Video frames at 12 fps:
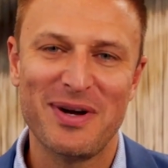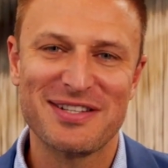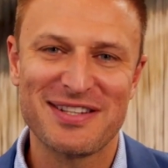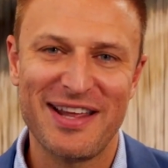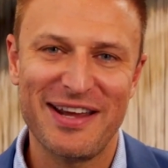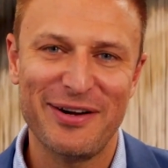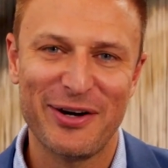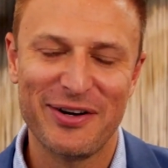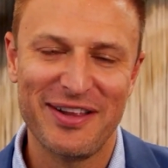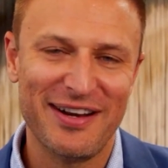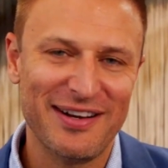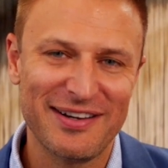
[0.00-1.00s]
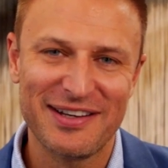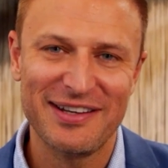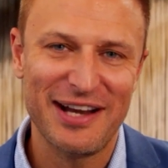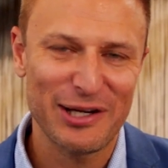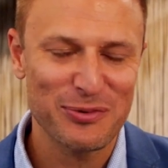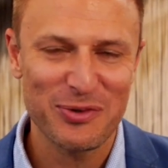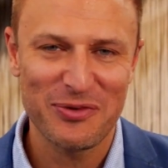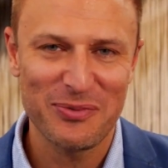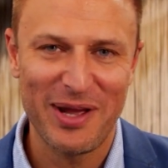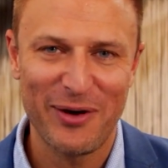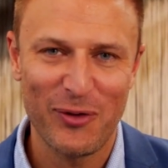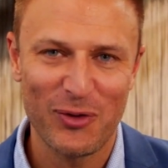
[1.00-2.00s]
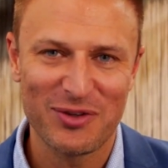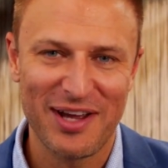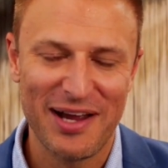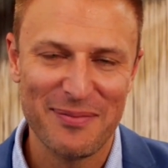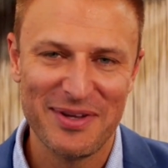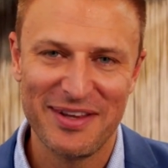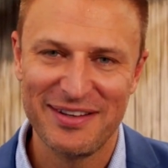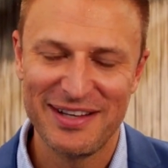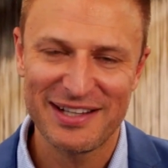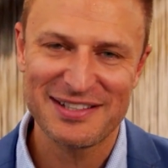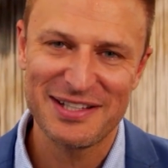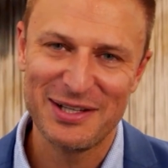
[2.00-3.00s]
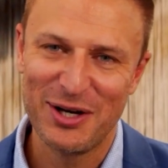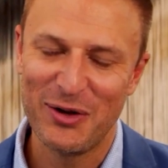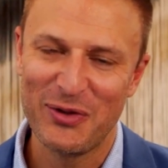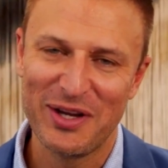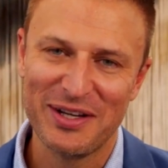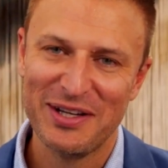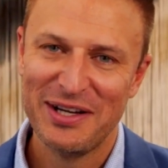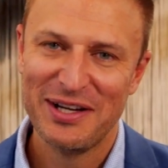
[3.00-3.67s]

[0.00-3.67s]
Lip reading: months later. They didn't connect with them that whole time. And then next thing you know, they